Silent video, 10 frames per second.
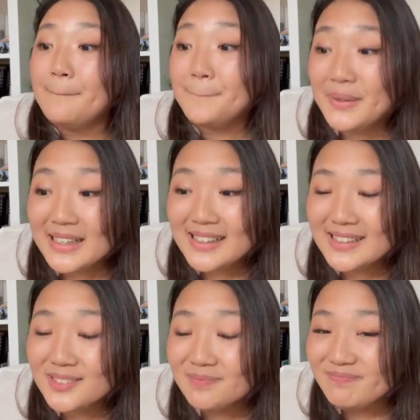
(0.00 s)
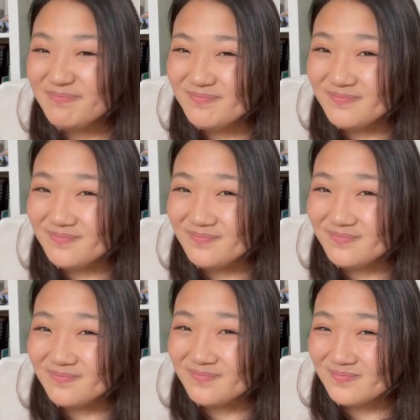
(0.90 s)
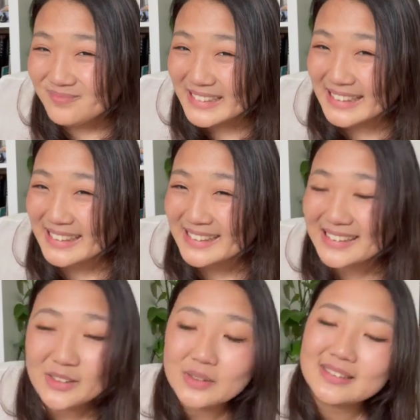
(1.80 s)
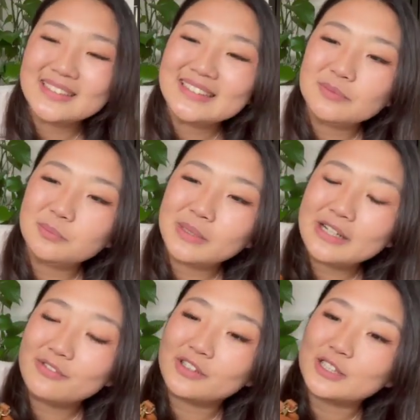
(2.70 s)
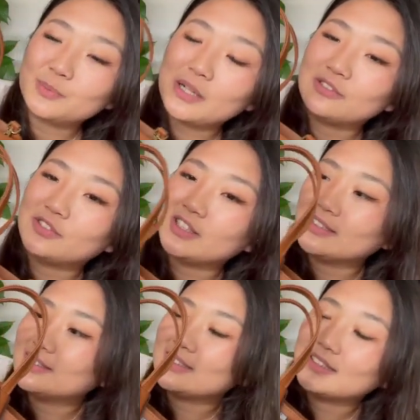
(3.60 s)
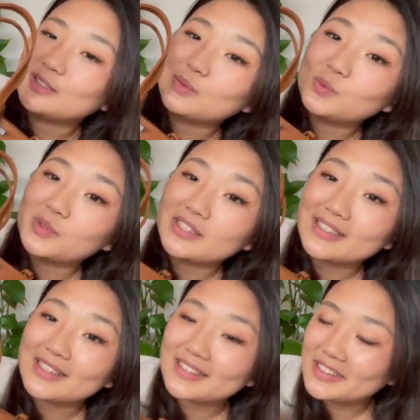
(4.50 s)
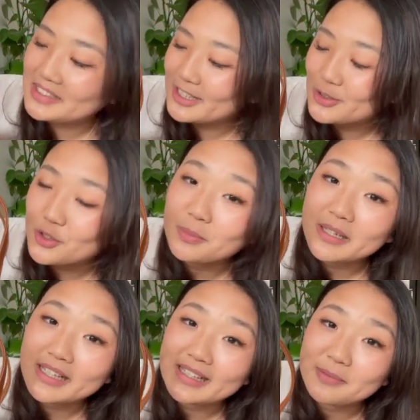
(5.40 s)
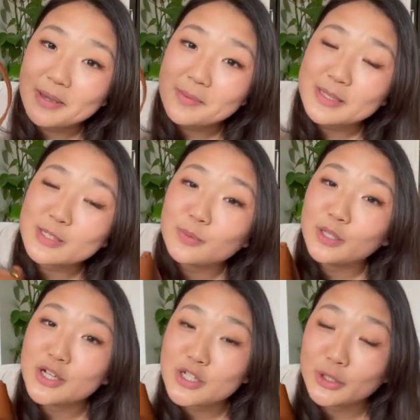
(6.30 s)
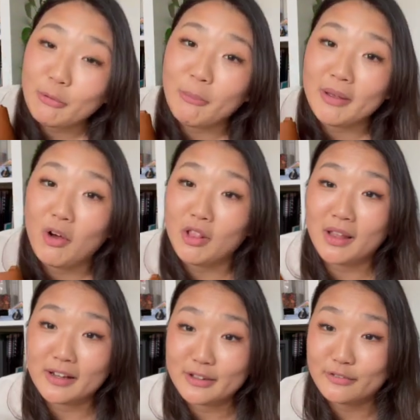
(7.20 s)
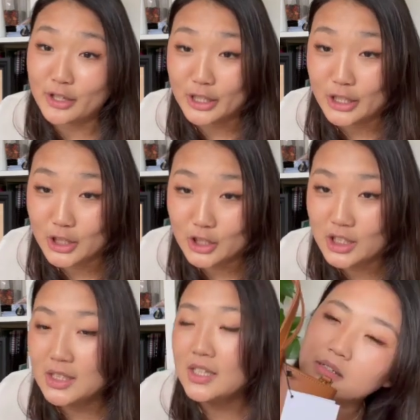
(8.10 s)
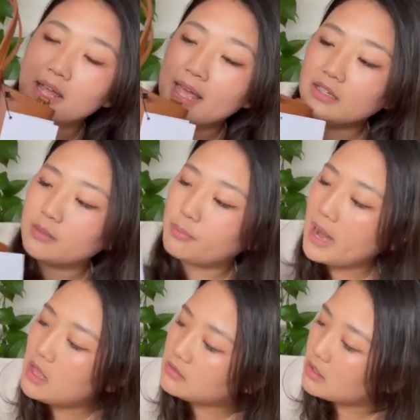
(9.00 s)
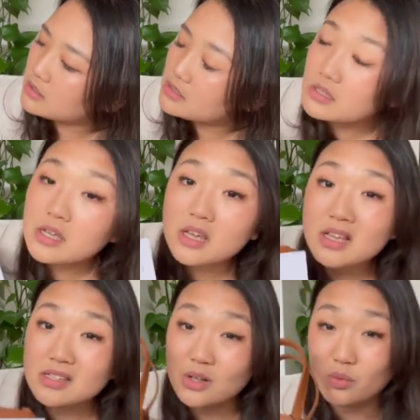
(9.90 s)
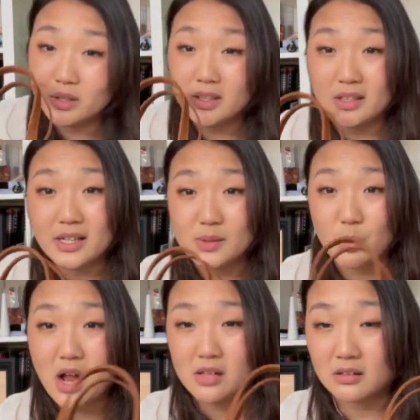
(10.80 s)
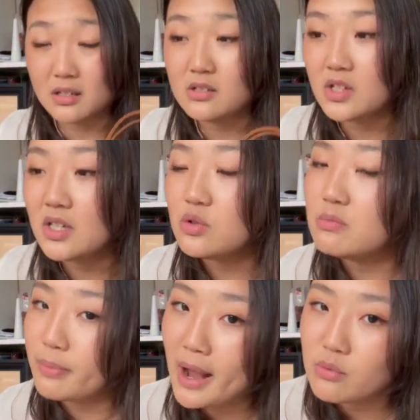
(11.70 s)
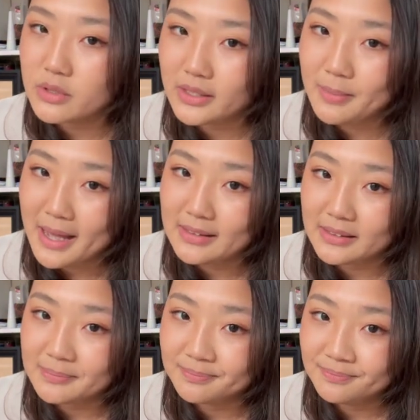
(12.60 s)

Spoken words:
But yeah, I was like, brown first. And then when I get extra money and maybe splurge a little bit on like the funky color. And the brown, honestly, it's a really nice brown because you can do brown really badly.